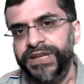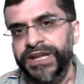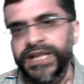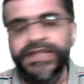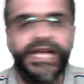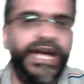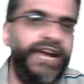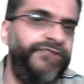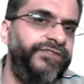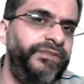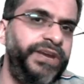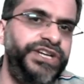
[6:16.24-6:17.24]
The
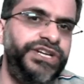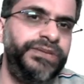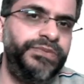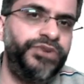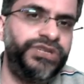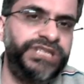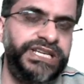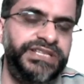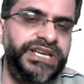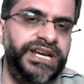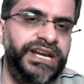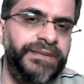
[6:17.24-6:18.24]
information
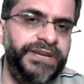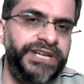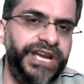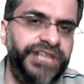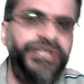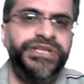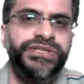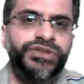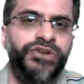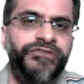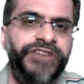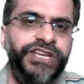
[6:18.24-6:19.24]
processing limitations
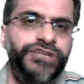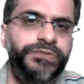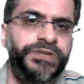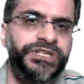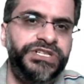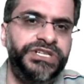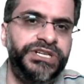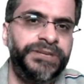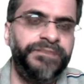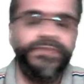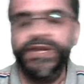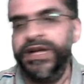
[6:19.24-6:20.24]
of each person,